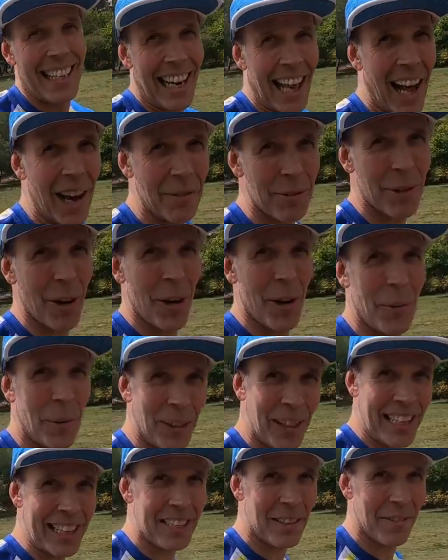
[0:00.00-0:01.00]
in love
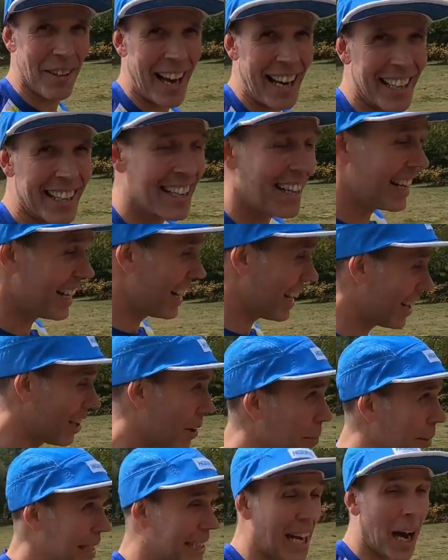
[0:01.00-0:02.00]
with this event, and
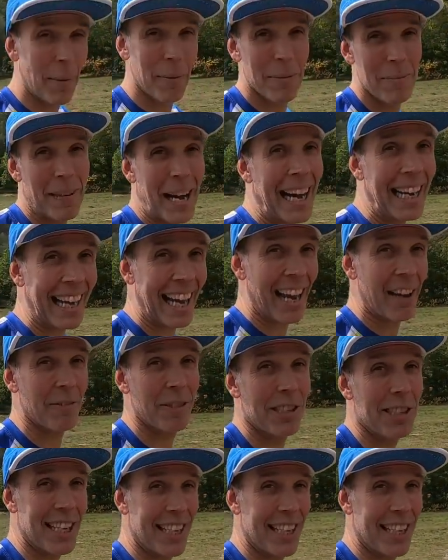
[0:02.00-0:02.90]
I've been coming back ever